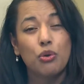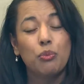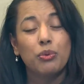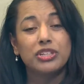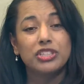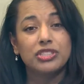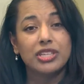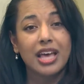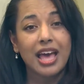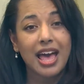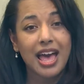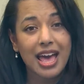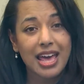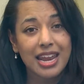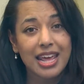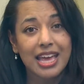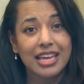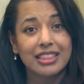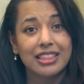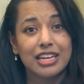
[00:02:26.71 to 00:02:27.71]
which is a
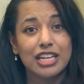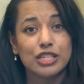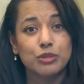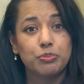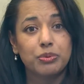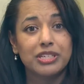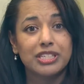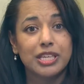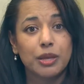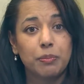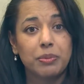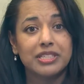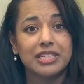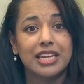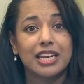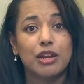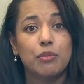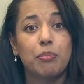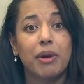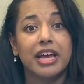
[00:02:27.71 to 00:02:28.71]
headache that is
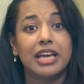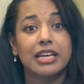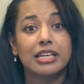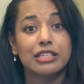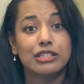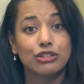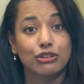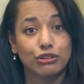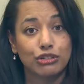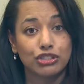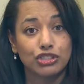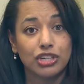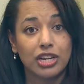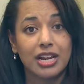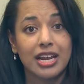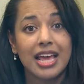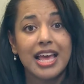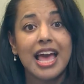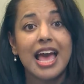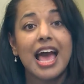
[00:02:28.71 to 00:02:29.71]
precipitated by
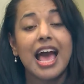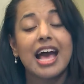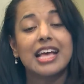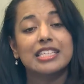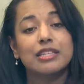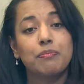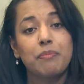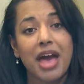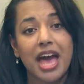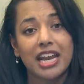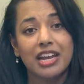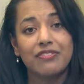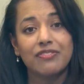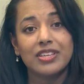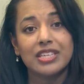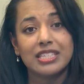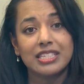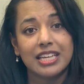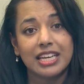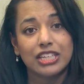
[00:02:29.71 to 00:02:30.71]
exertion as a
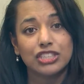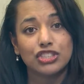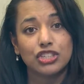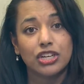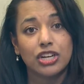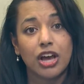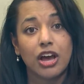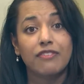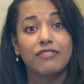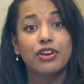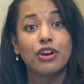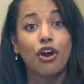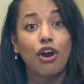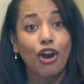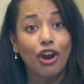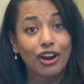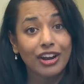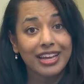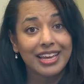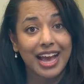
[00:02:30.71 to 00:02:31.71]
manifestation of
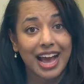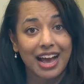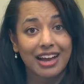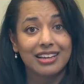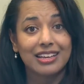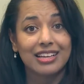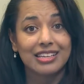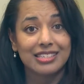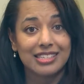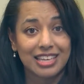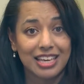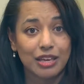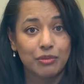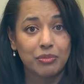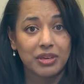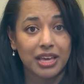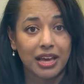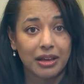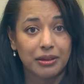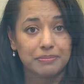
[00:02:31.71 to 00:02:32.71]
cardiac
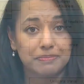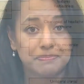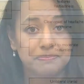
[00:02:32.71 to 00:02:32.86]
ischemia.